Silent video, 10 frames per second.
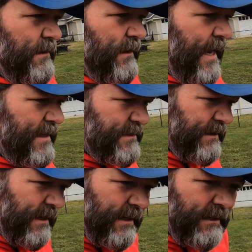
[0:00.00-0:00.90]
last
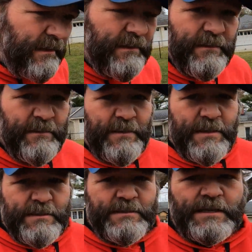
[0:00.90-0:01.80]
night
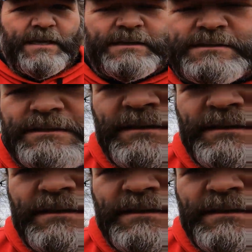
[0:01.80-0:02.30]
is that